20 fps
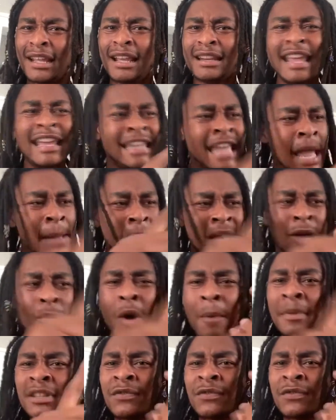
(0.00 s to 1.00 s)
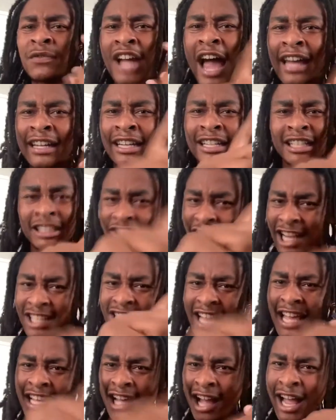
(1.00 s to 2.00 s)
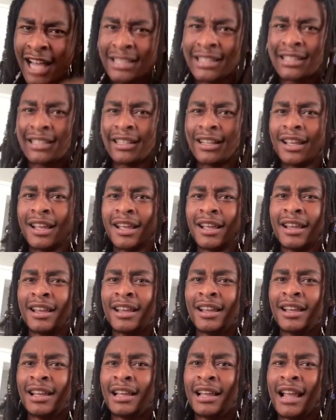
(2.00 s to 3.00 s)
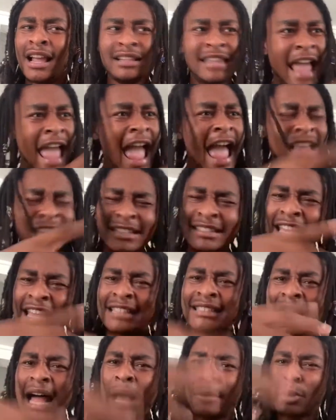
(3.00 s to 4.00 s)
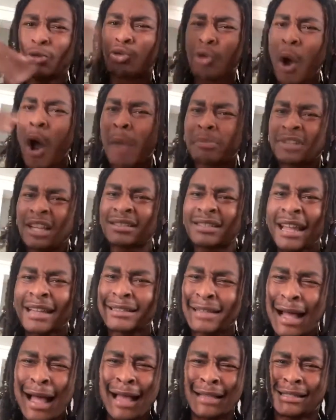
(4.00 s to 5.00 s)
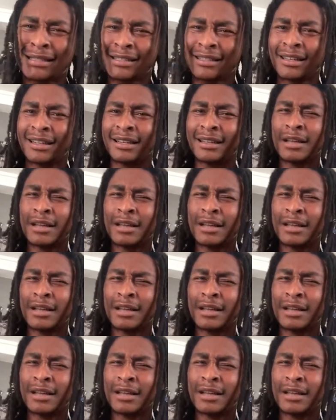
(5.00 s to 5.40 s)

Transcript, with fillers: They came out of woman's vagina just like us. They had to take time to grow up, just like us.